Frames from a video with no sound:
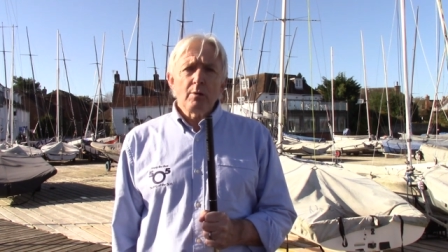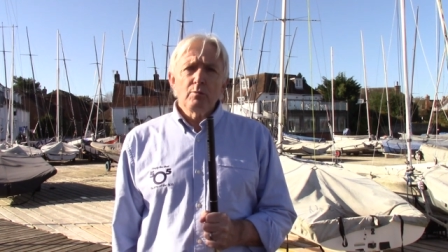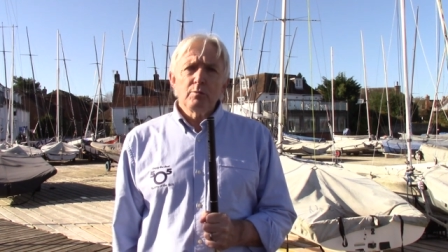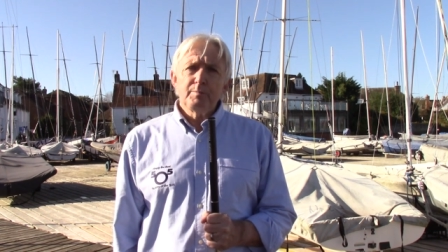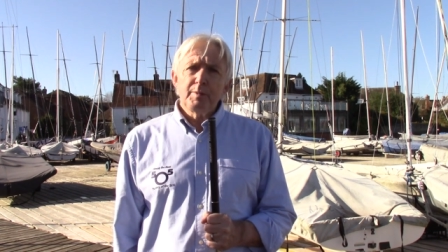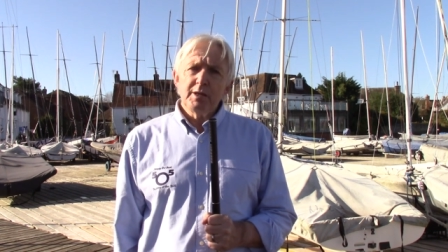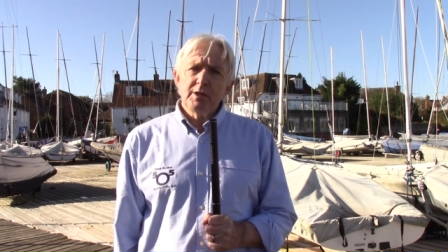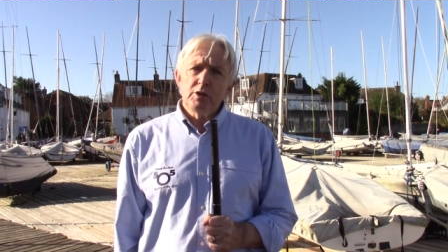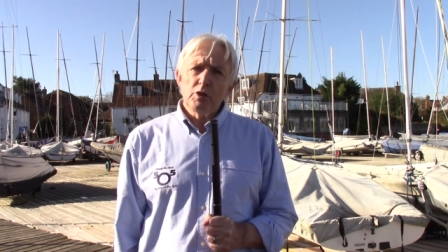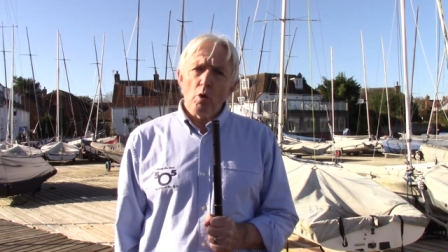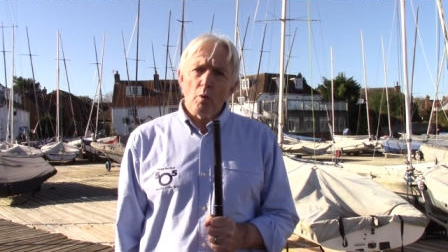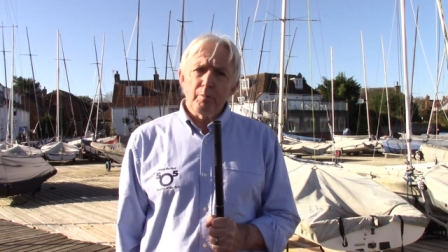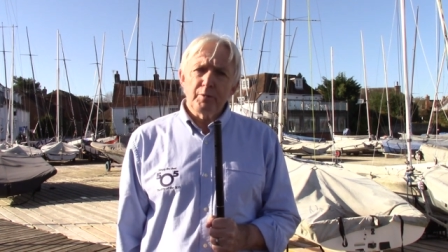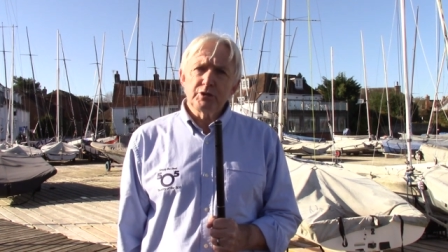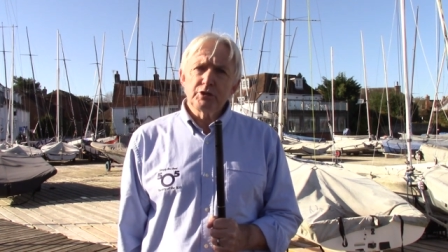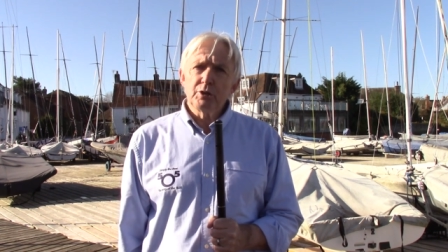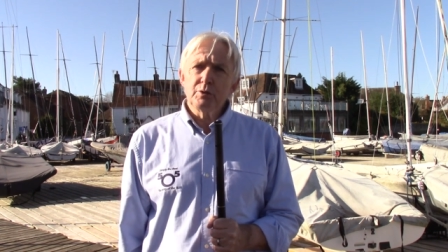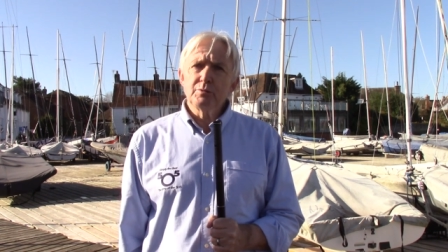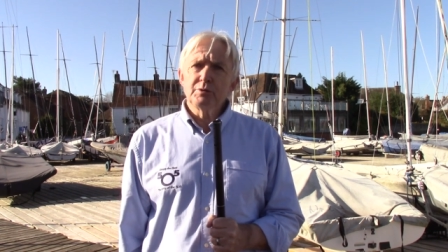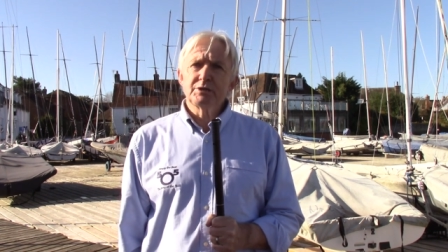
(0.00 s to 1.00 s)
would be the
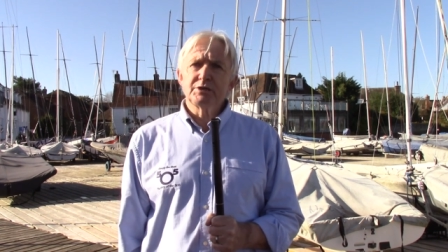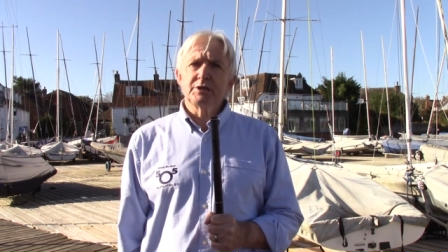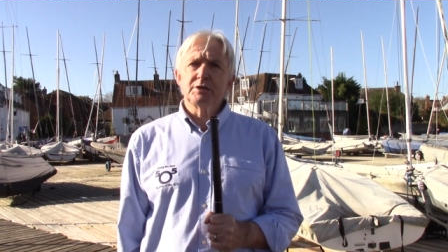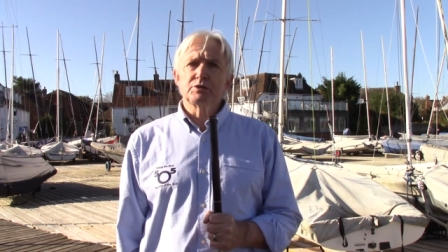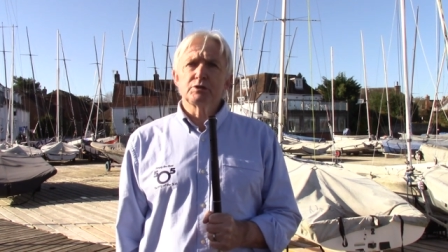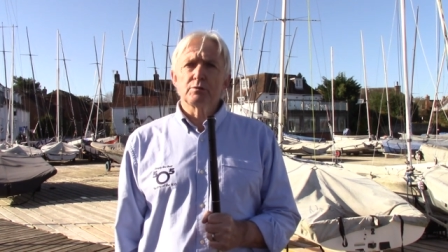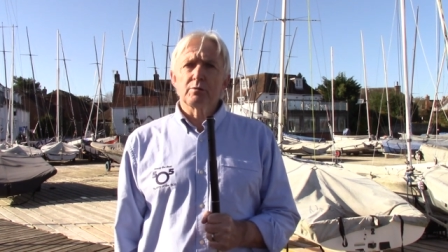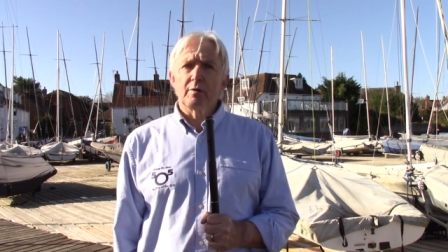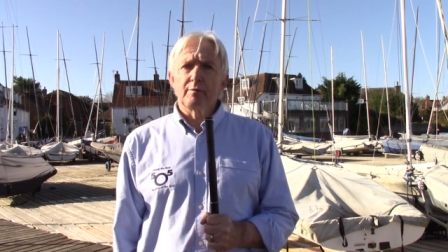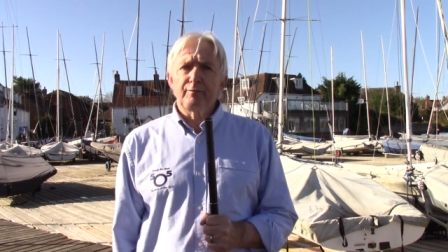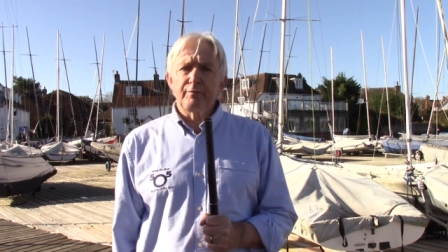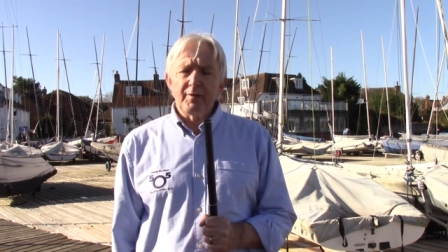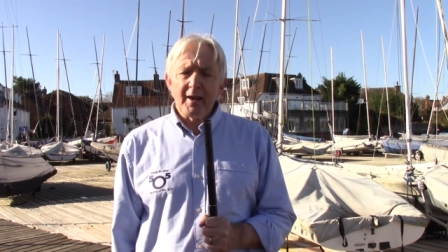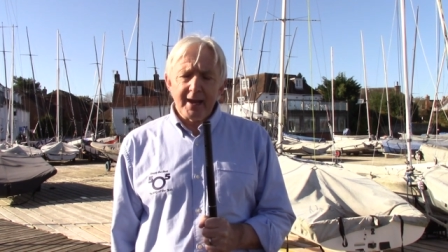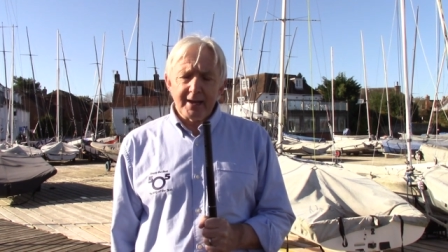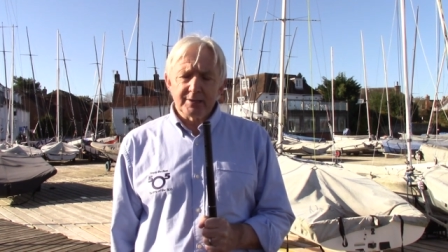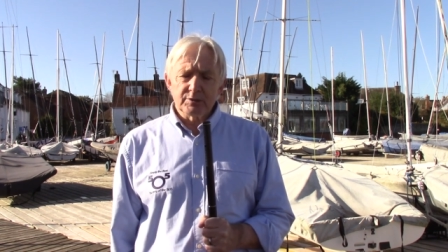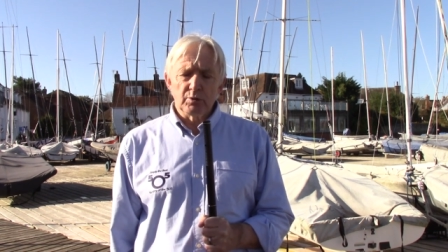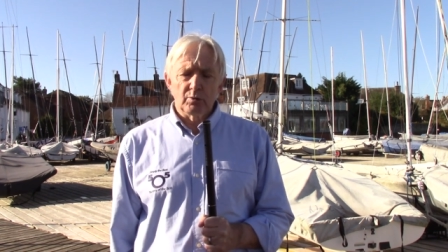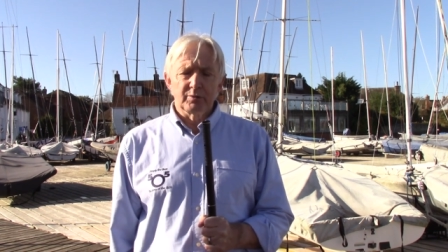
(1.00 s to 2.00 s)
opportunity to
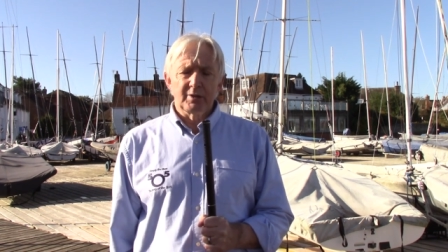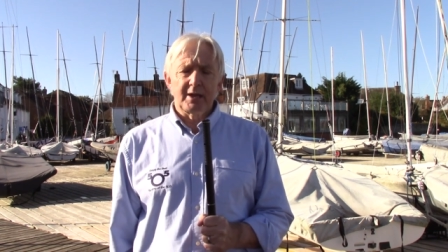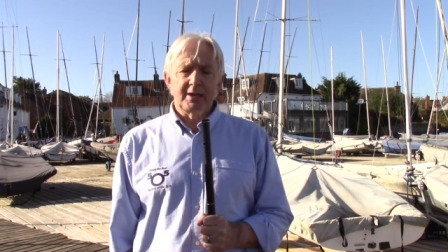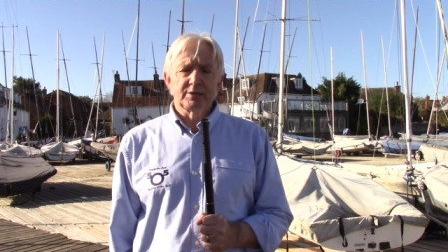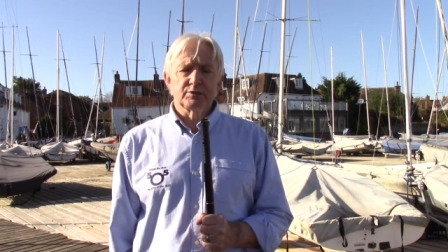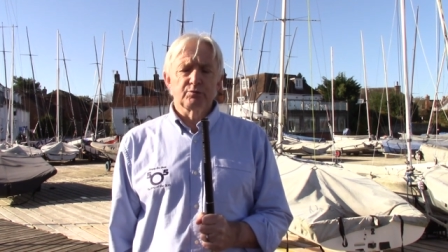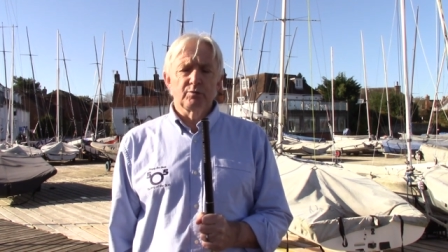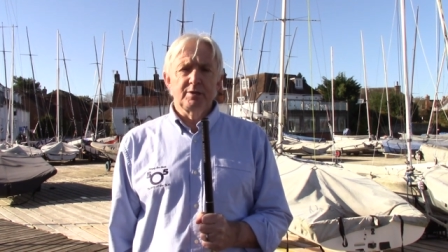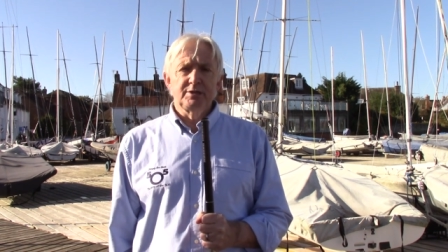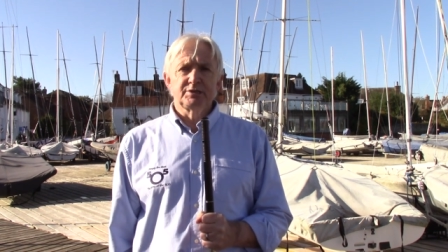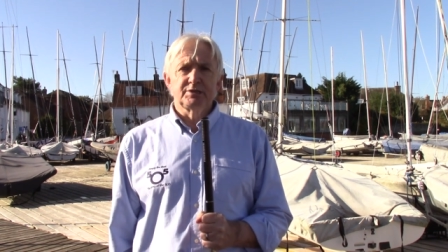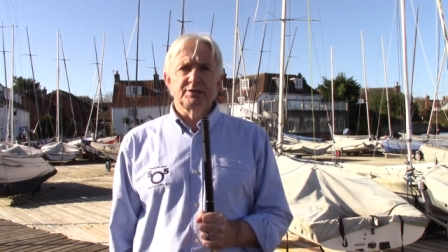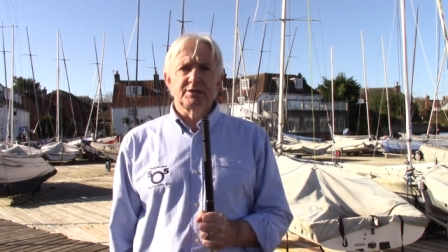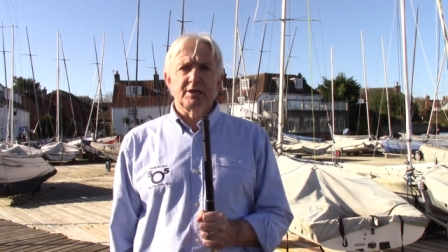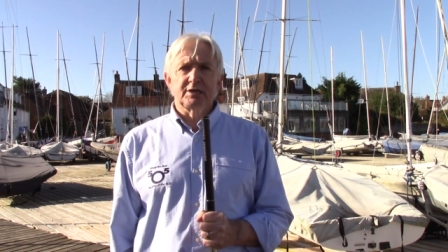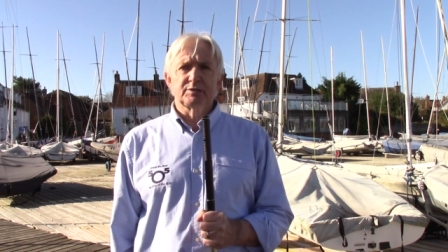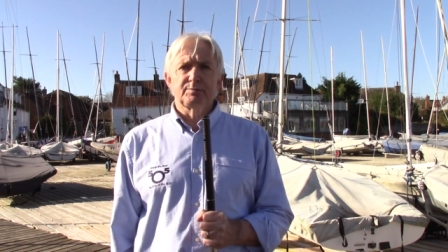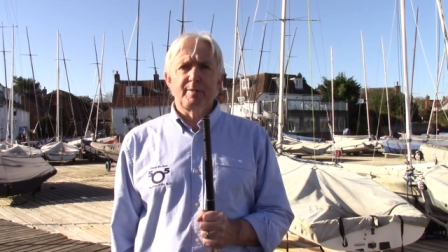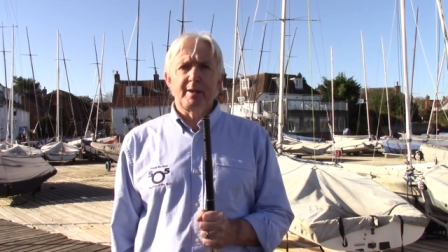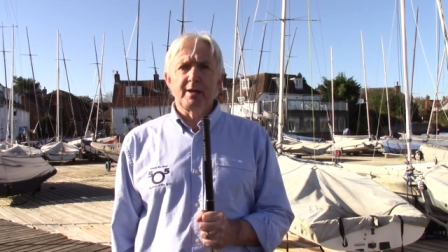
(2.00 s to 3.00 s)
reflect on his recent
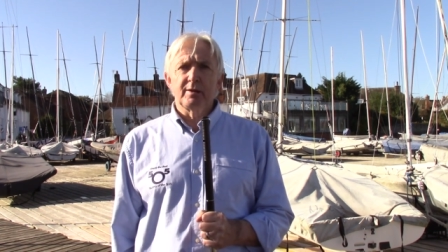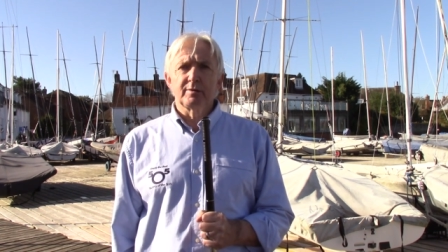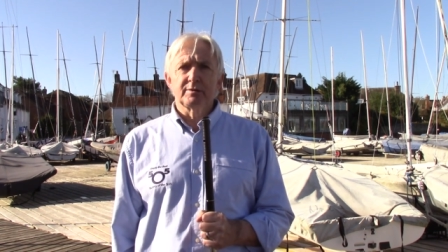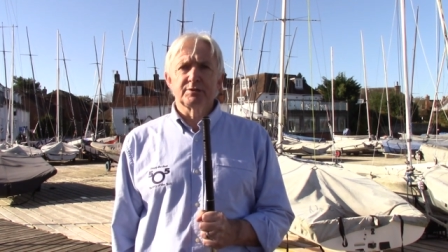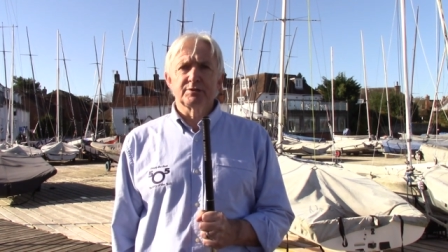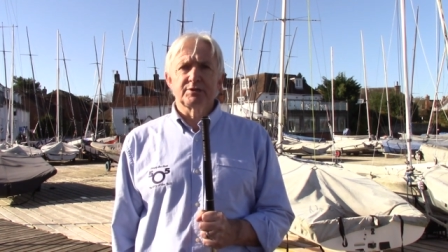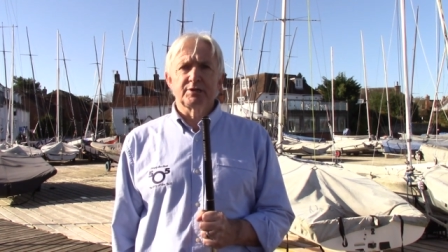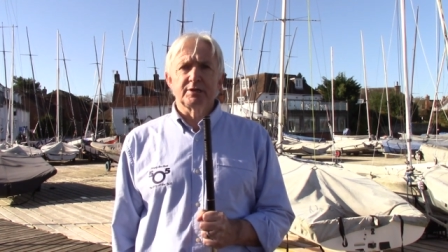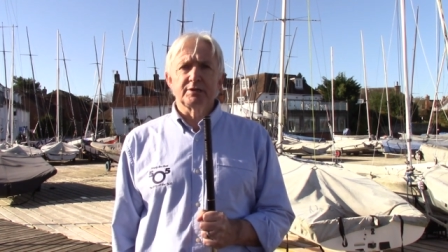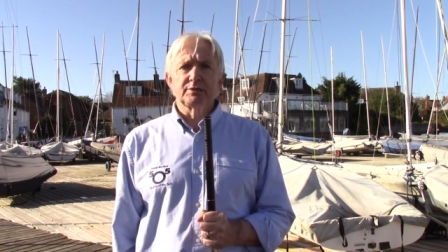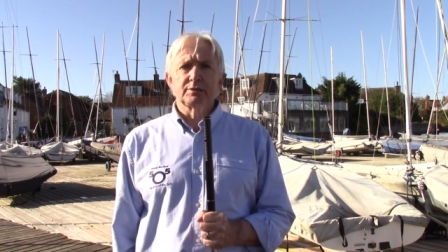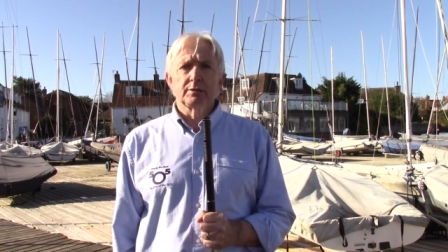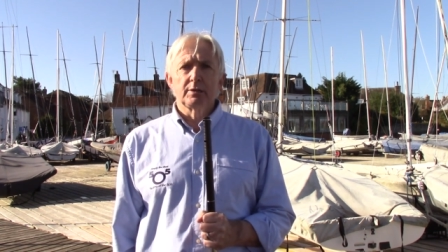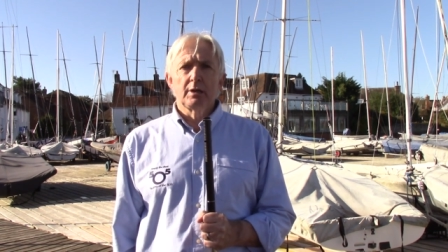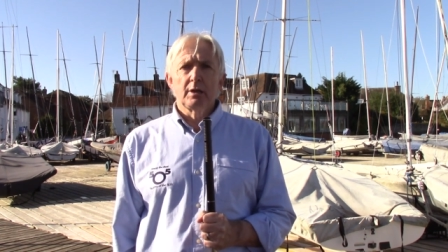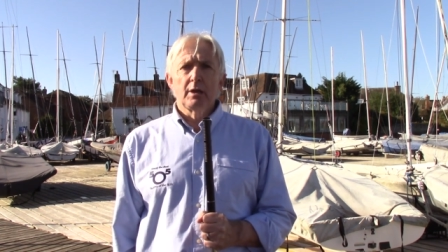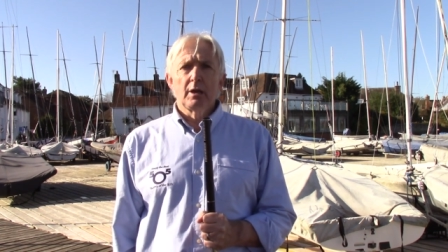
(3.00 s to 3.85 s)
experiences